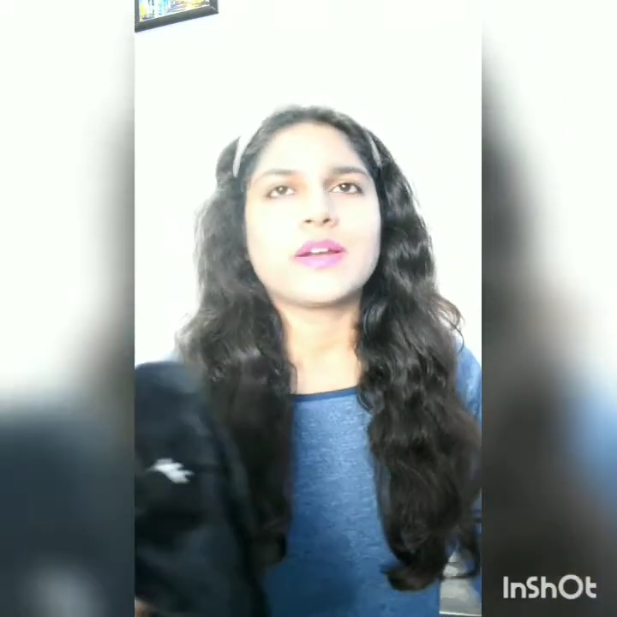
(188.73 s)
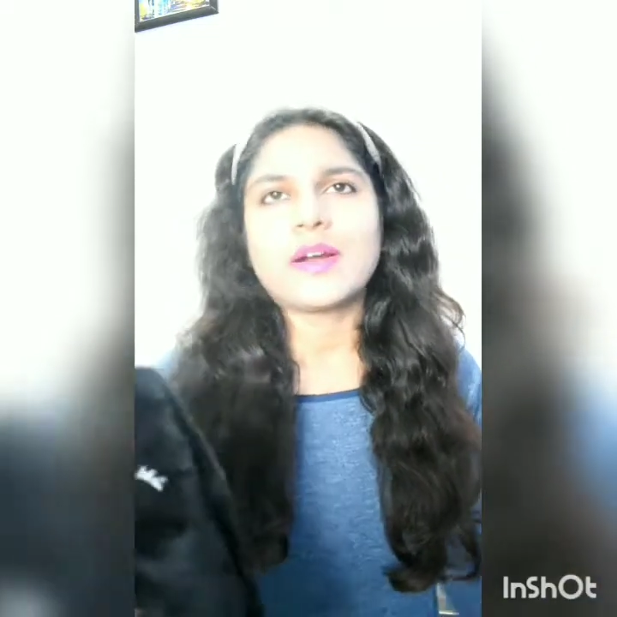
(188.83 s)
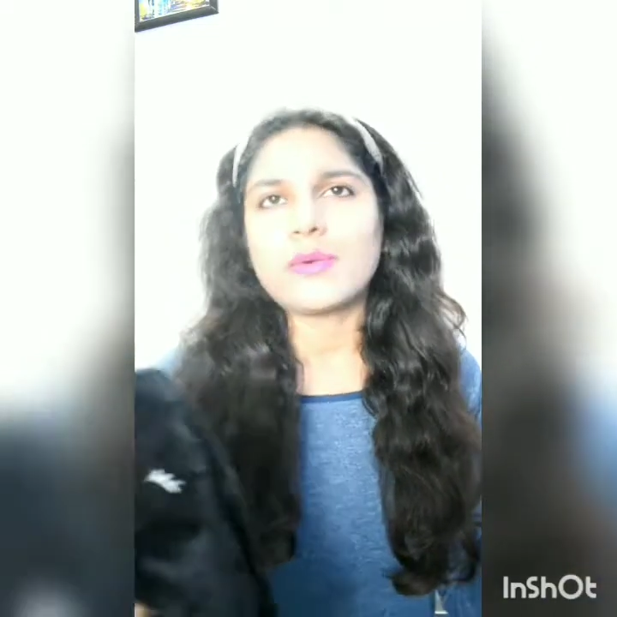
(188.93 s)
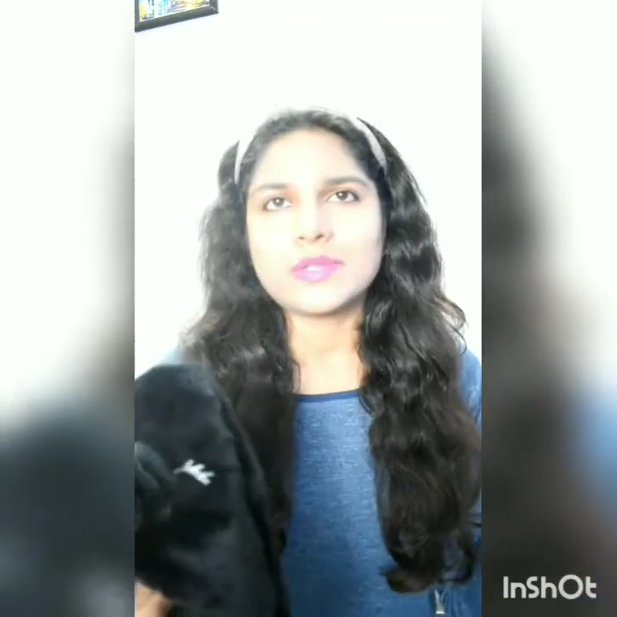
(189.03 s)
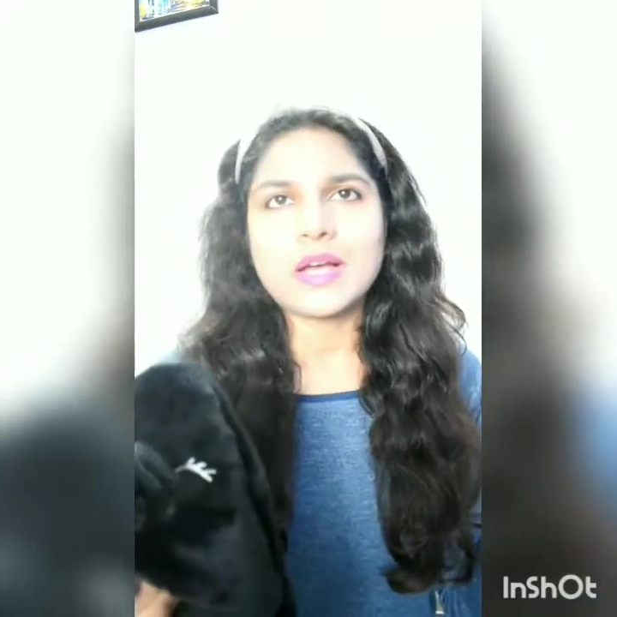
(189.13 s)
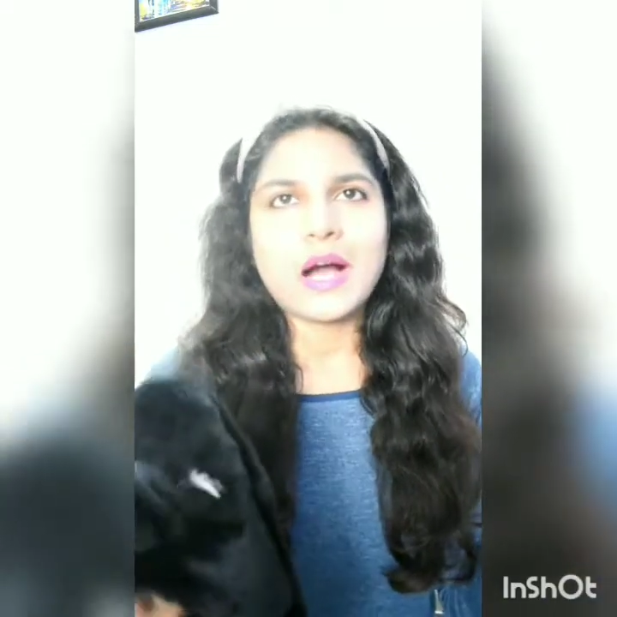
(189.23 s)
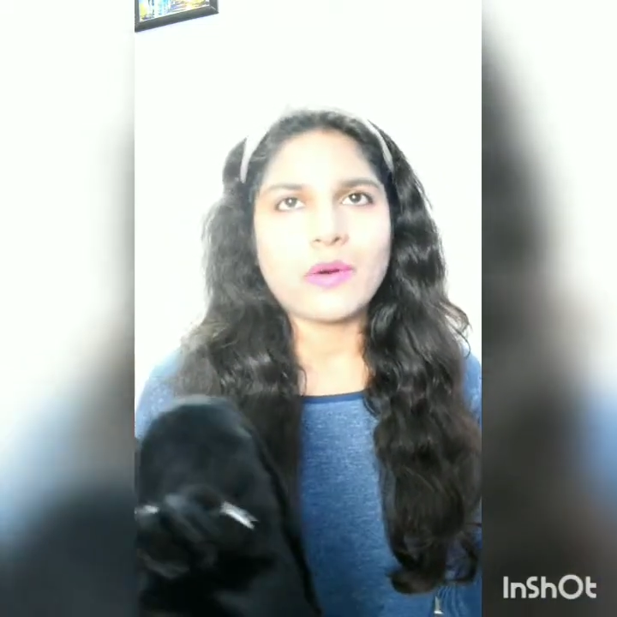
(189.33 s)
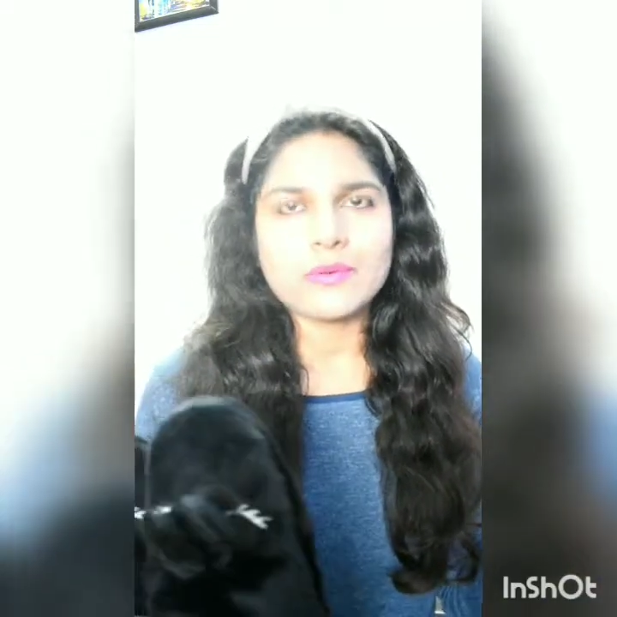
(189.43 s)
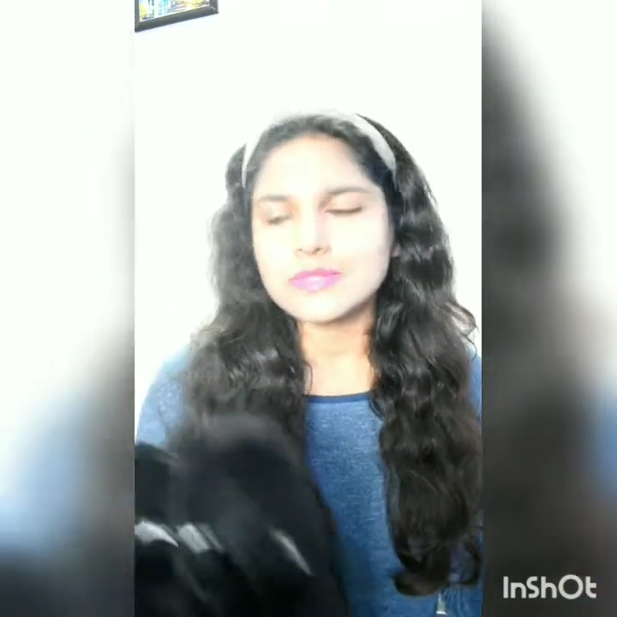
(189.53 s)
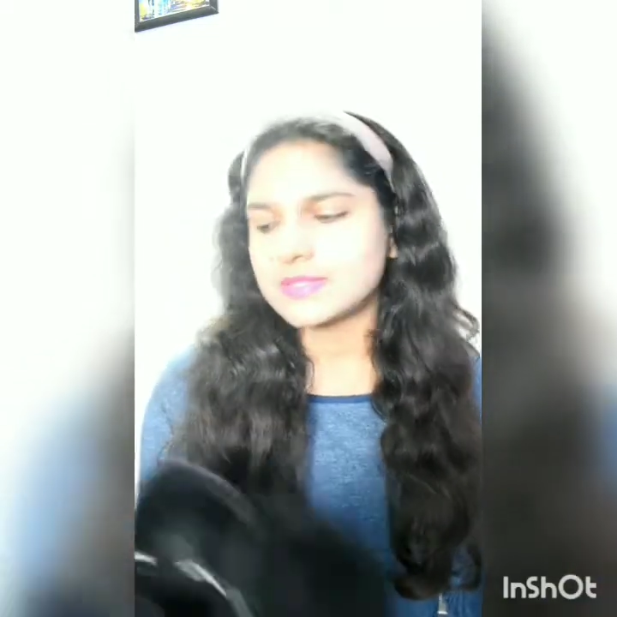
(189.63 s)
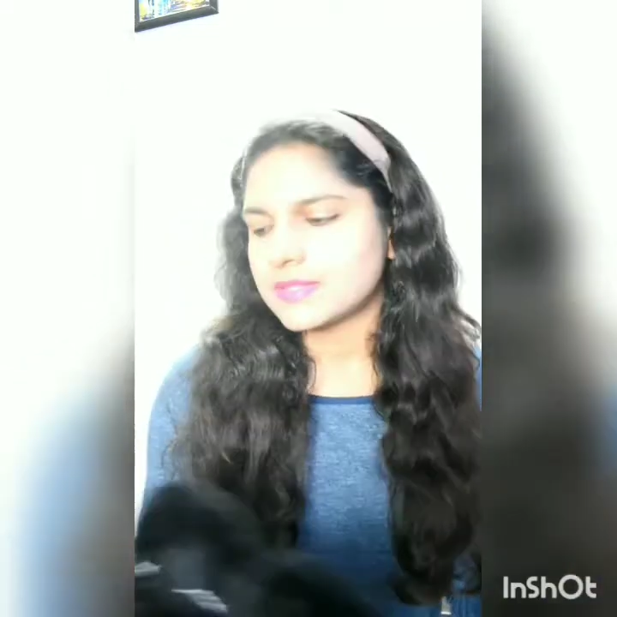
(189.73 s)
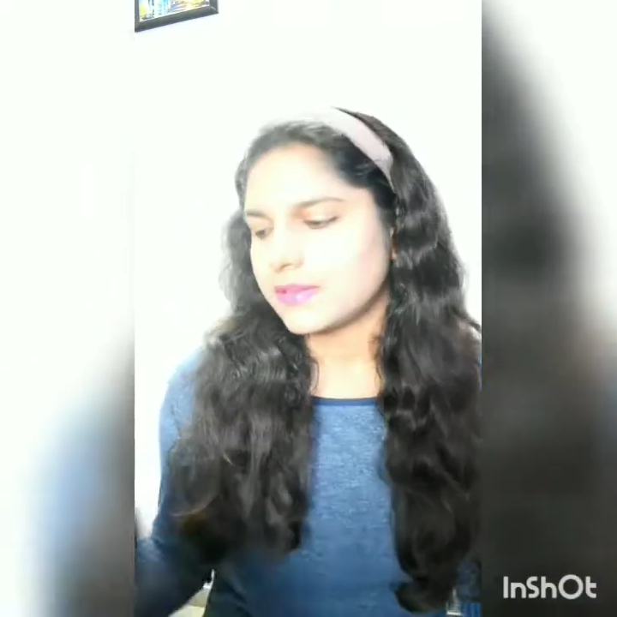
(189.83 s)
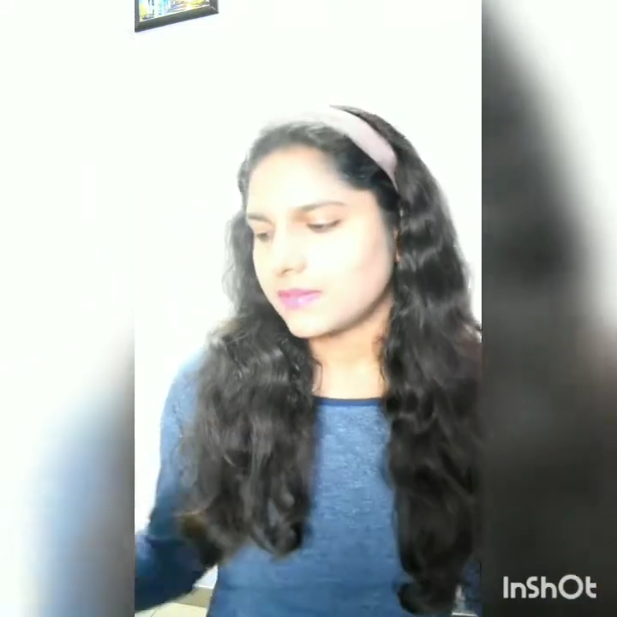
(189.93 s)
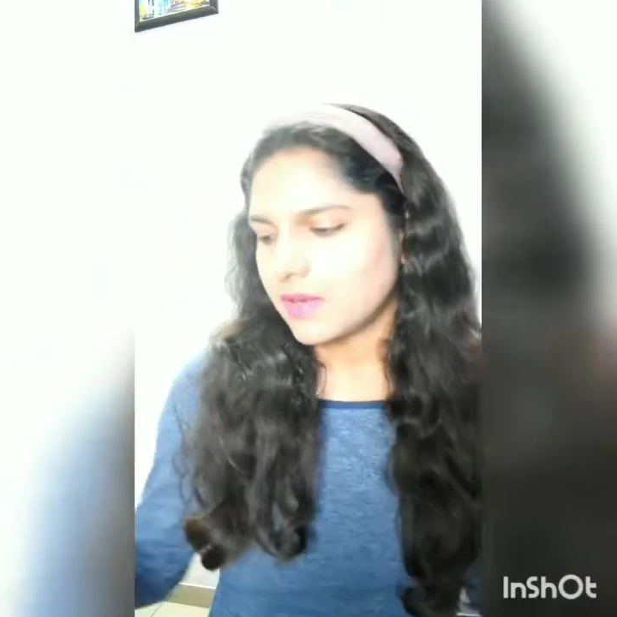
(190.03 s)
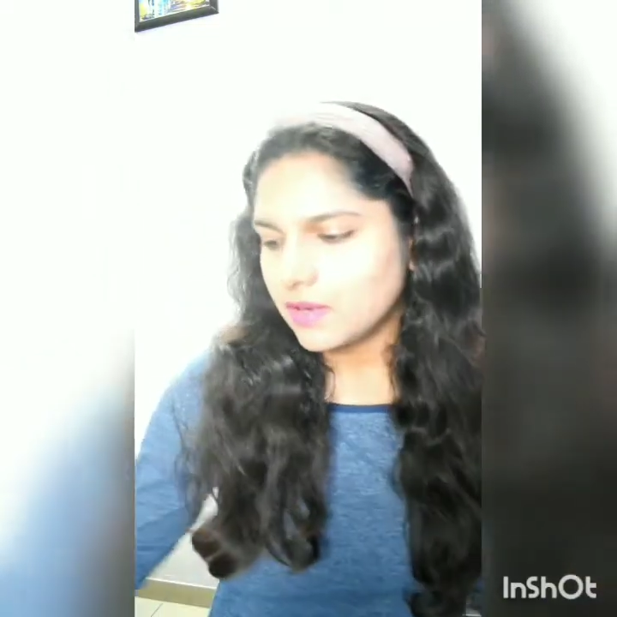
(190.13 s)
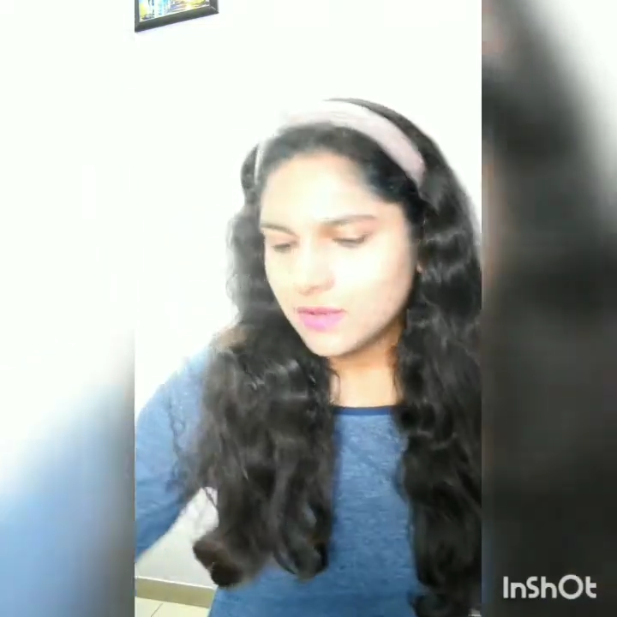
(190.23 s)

around the house etc.